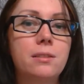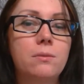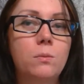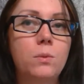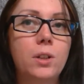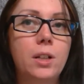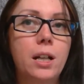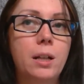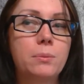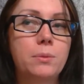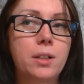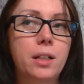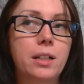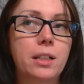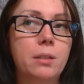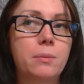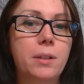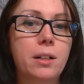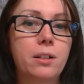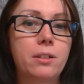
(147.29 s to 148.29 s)
What I'm
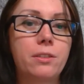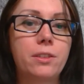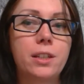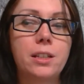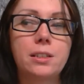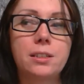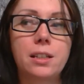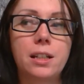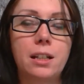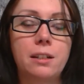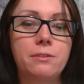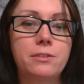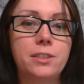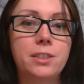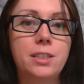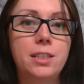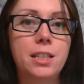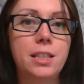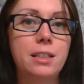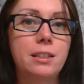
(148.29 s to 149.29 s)
talking about are things that I've
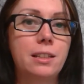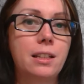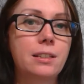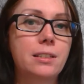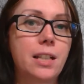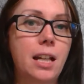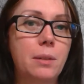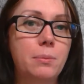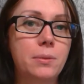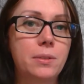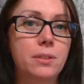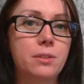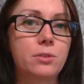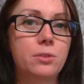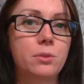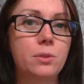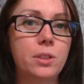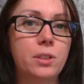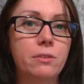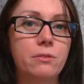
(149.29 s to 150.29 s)
seen that's happened
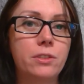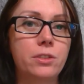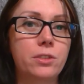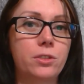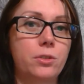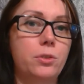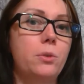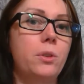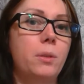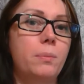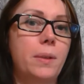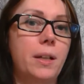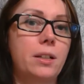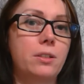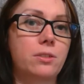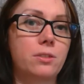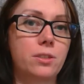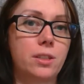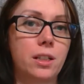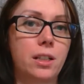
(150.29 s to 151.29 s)
to individuals who are
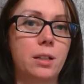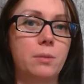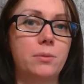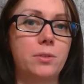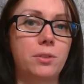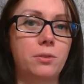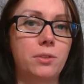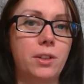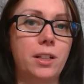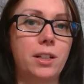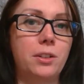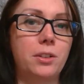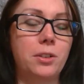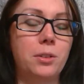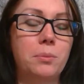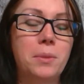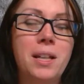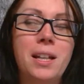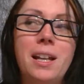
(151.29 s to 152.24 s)
pantsers that come to a writing group.